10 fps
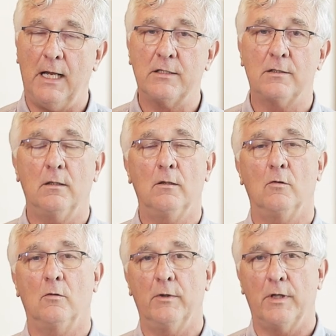an accident,
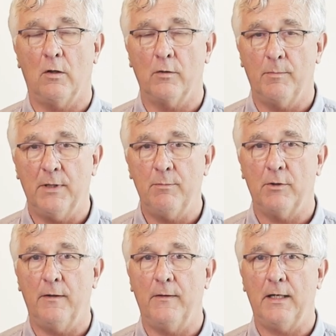or with older
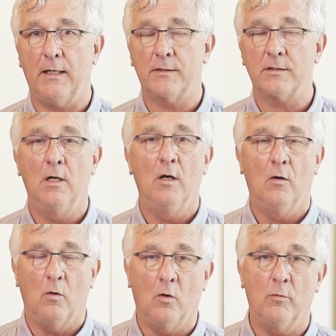people in the house,
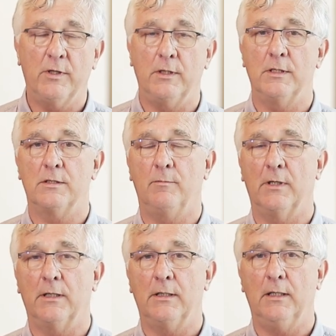or with a
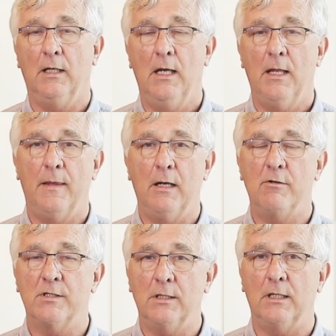disability, there
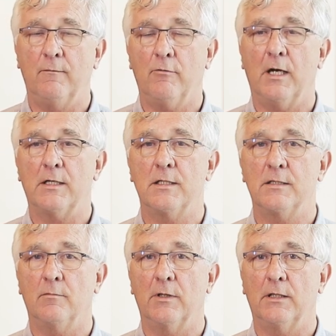is a need for
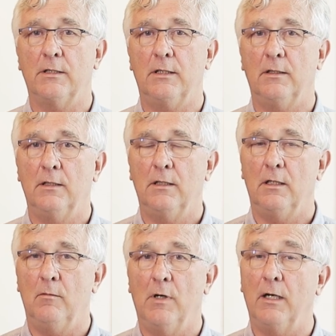accessibility.
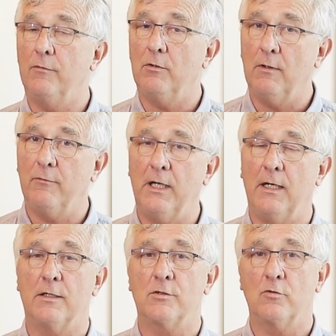In my view, every
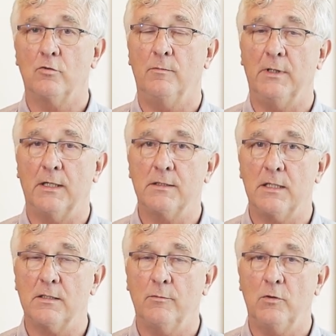house should be
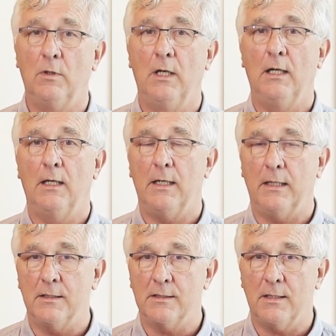accessible.
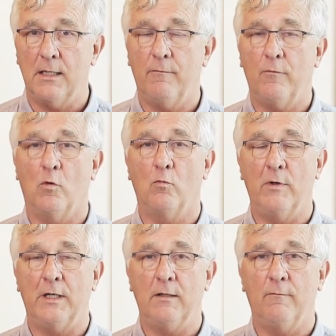It is therefore
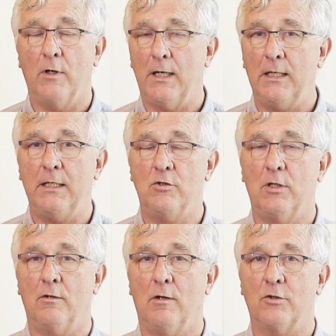ready for any
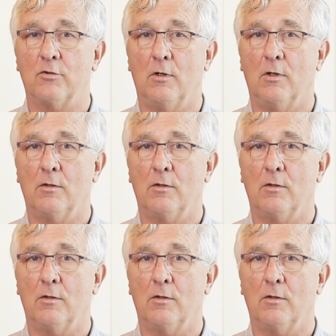generational